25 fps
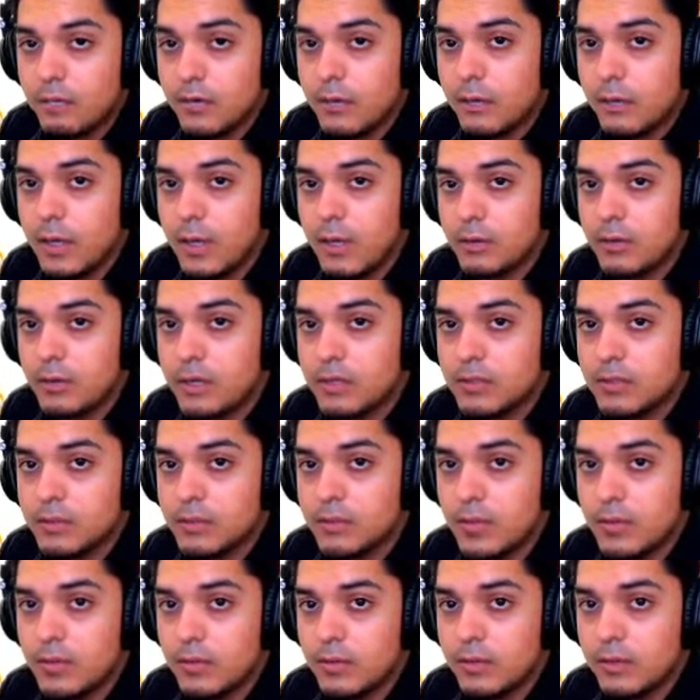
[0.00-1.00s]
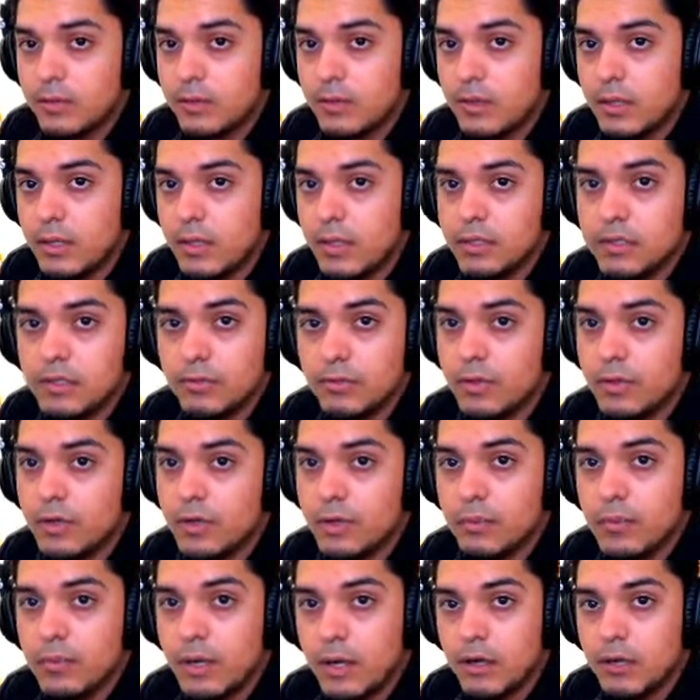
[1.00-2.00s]
battery as well. It doesn't really
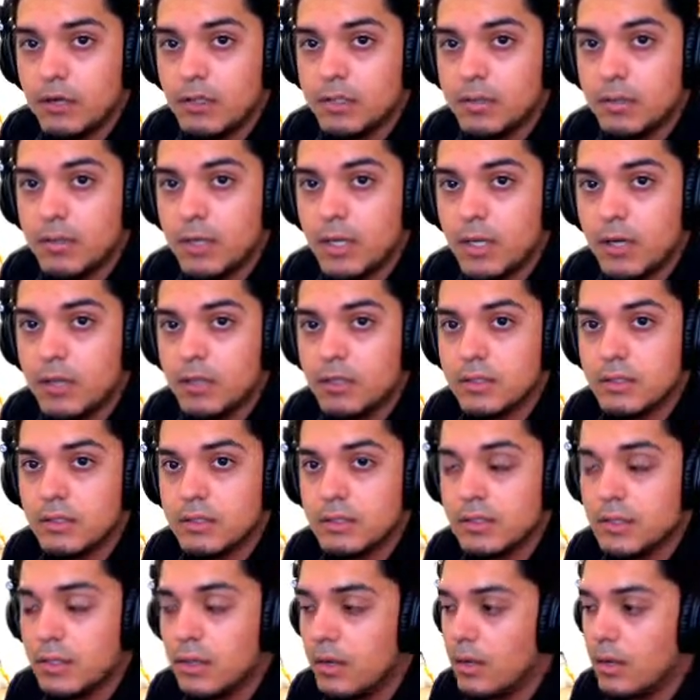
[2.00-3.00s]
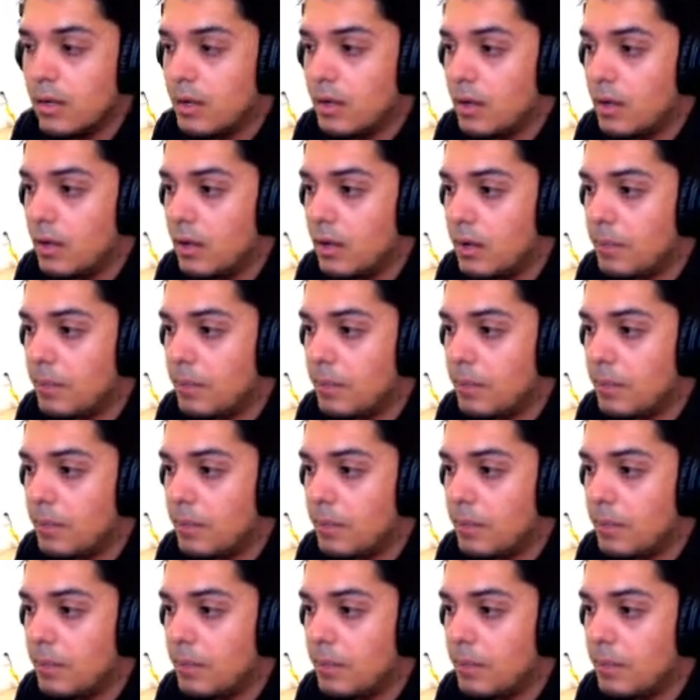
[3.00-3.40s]
matter, to be honest. Uh,